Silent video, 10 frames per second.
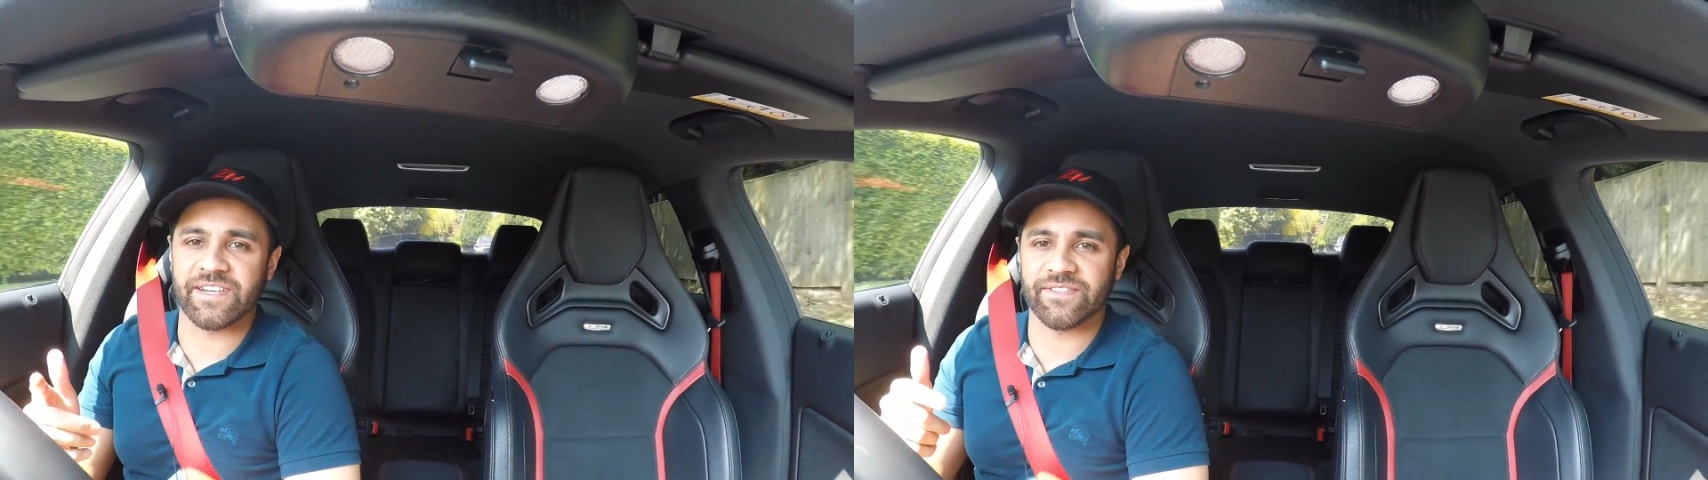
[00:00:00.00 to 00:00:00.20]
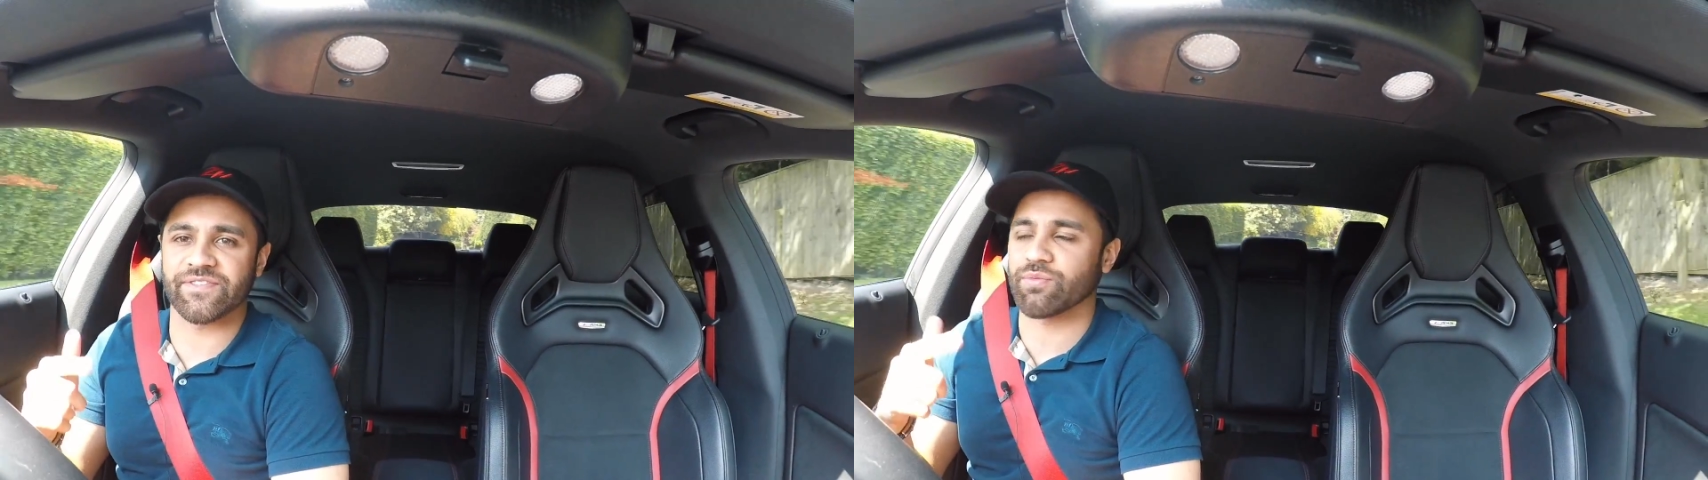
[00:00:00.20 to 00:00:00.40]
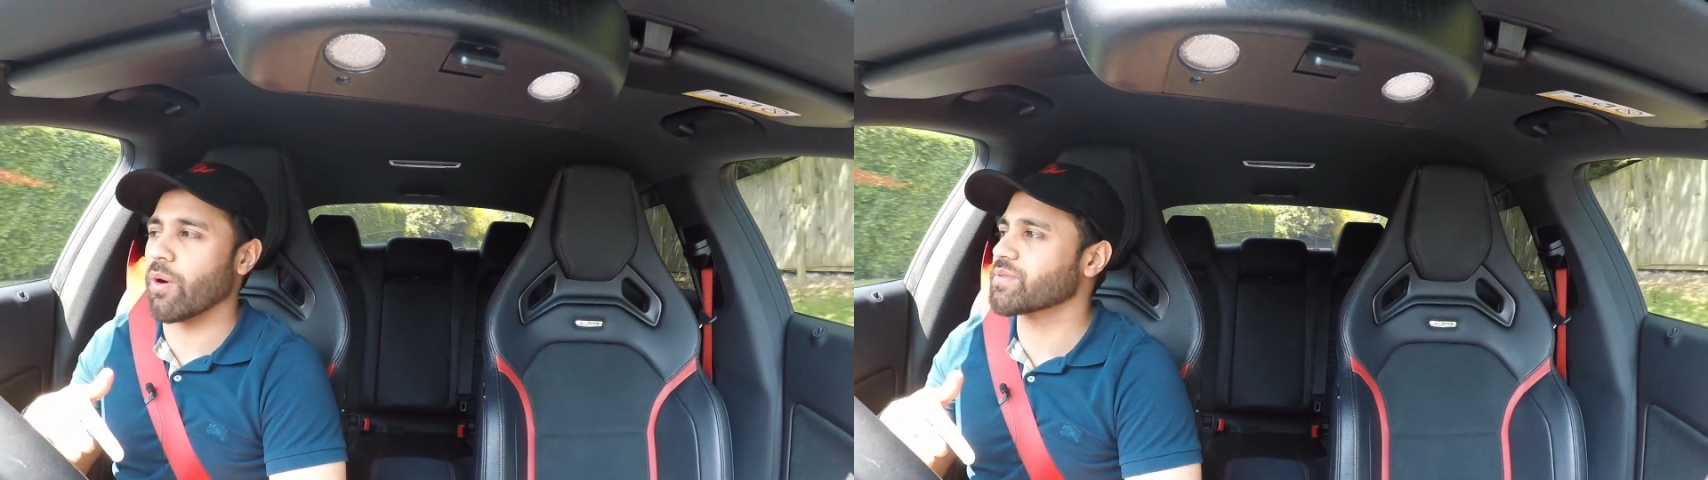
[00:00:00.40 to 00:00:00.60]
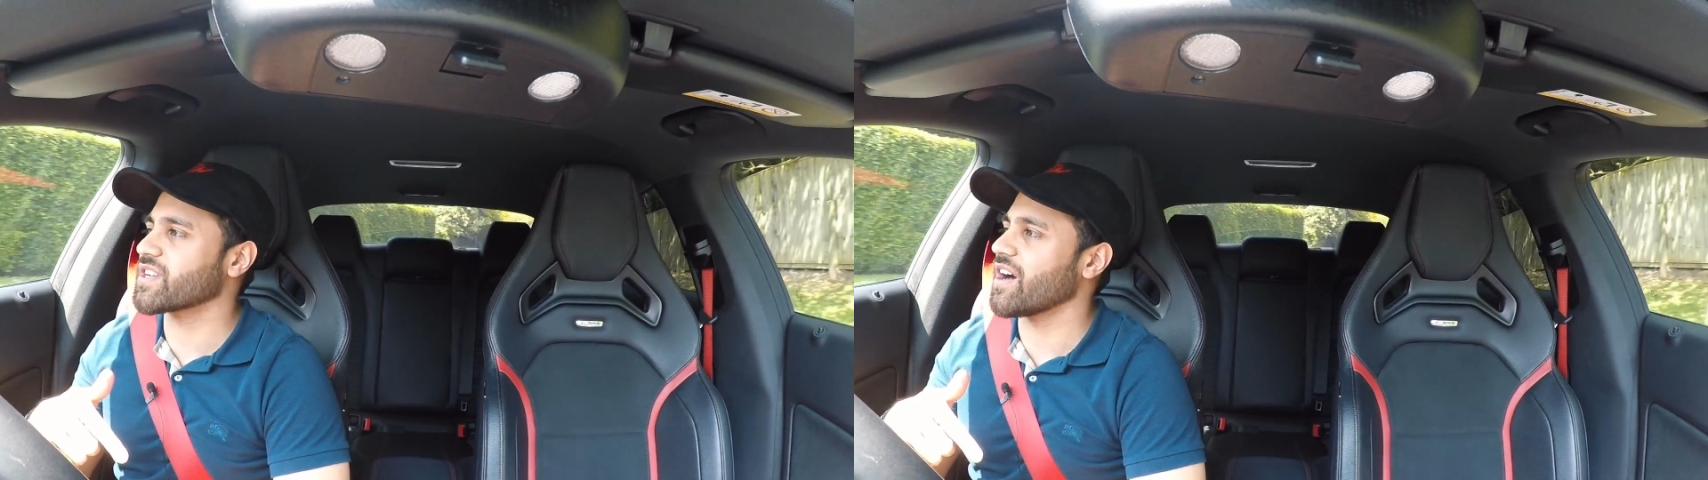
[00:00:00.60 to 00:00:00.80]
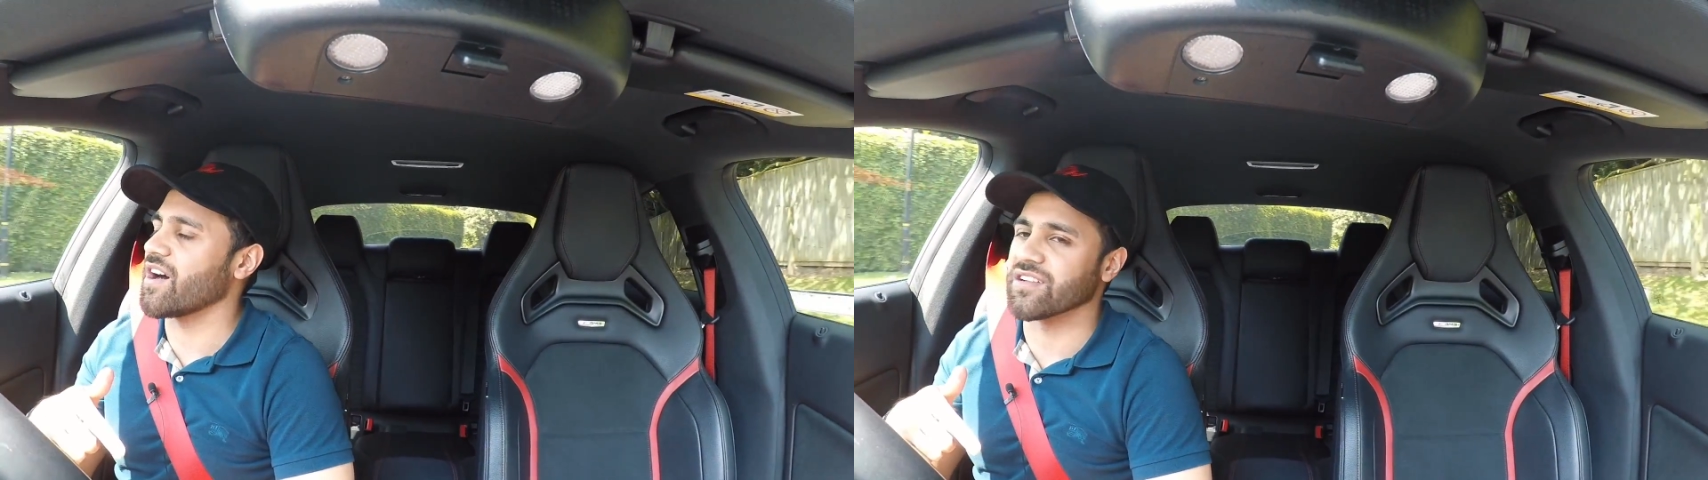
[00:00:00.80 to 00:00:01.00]
I've swapped
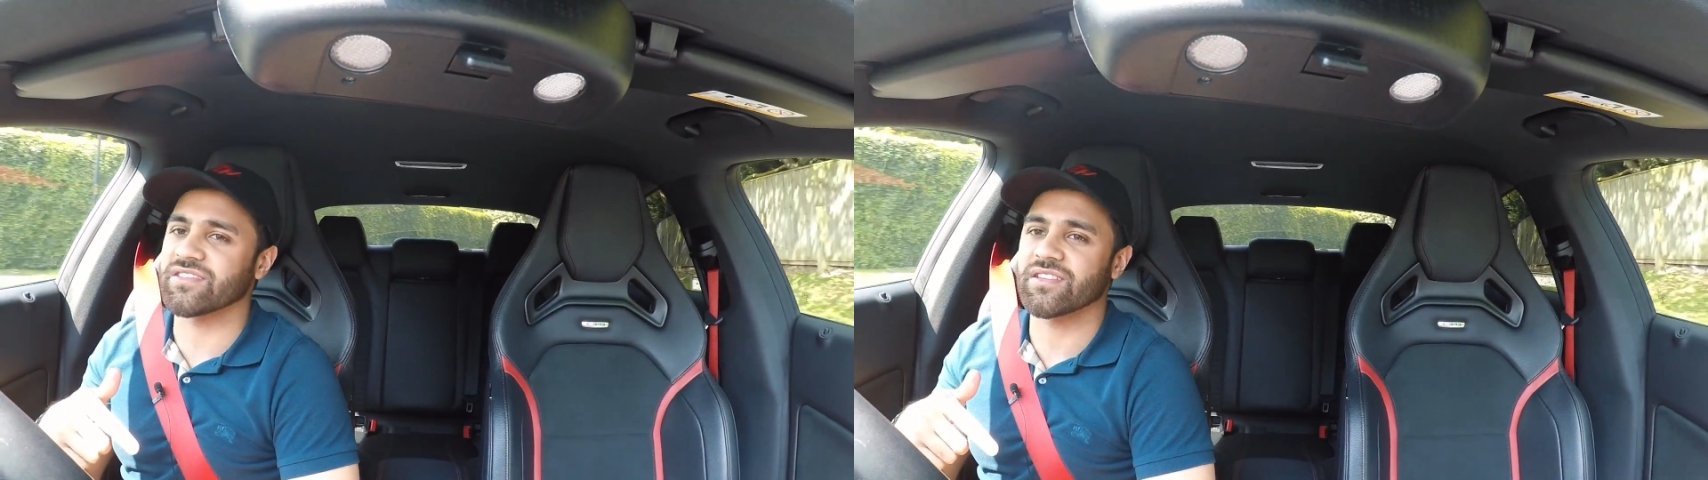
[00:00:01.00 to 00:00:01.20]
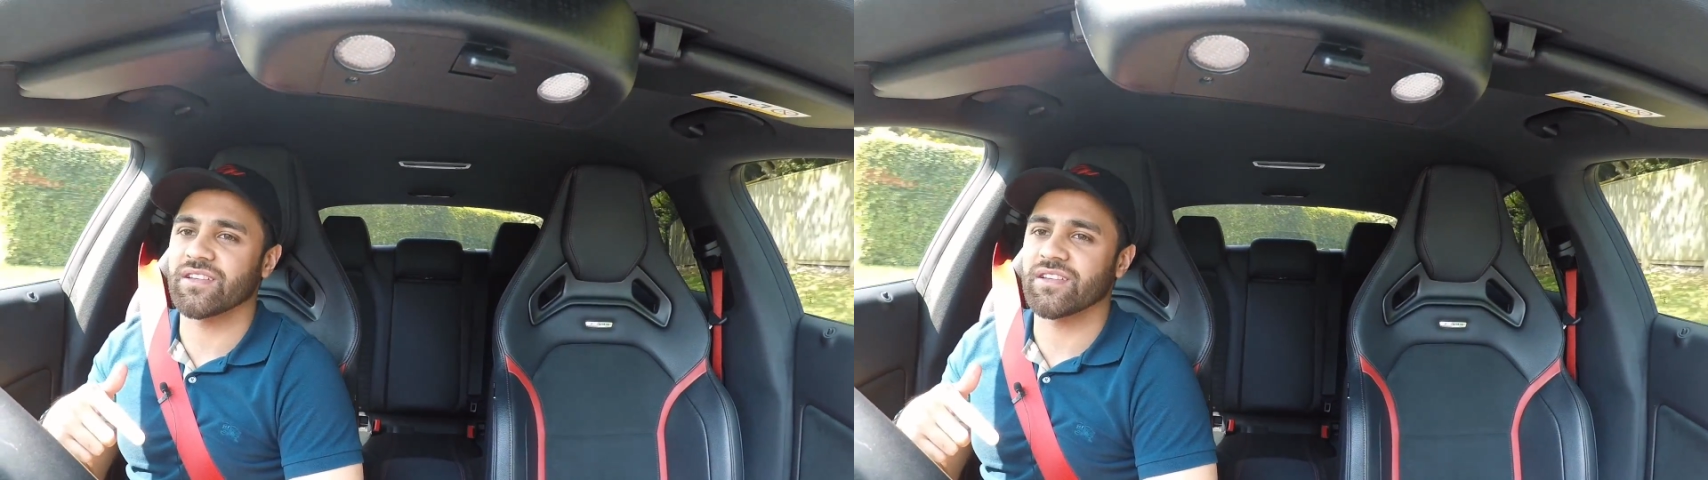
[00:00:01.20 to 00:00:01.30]
cars.